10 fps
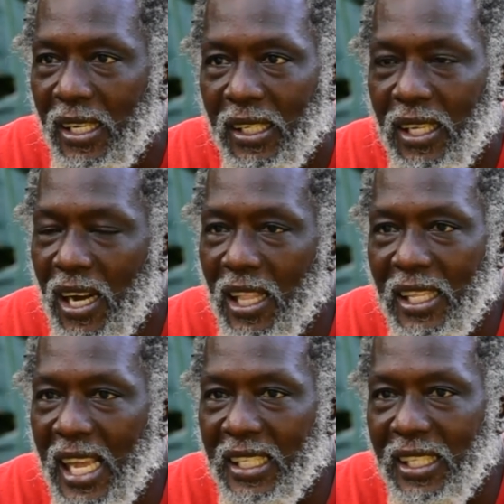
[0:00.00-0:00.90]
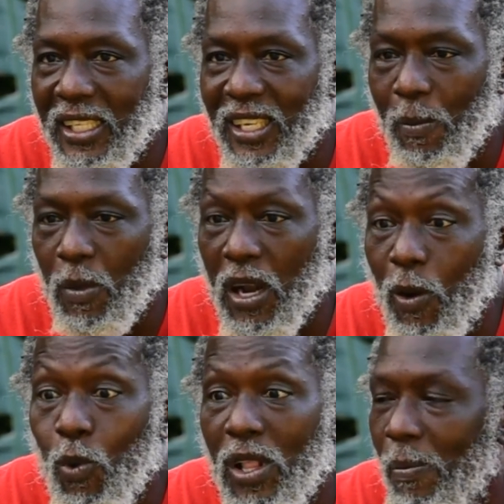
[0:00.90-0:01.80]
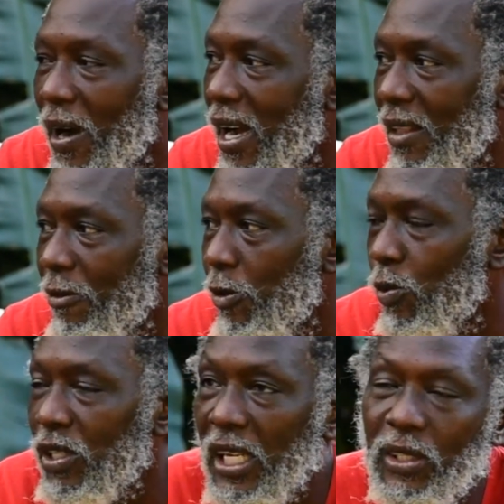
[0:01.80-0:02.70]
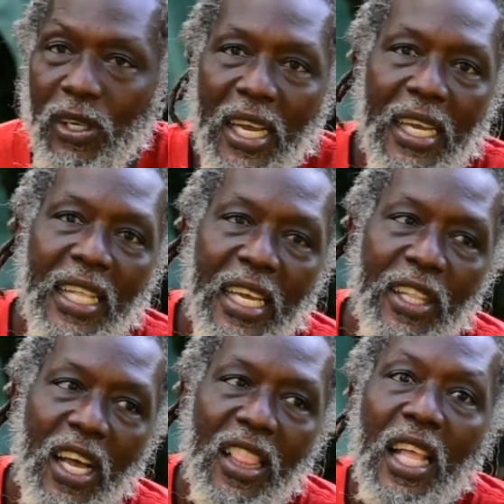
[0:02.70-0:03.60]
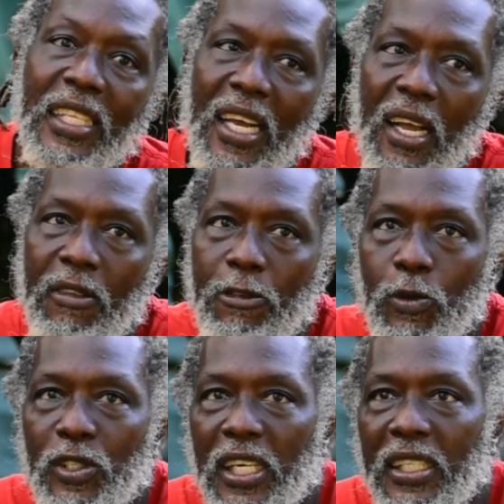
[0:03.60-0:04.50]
colonization brings a whole heap of confusion and a lot of confusion.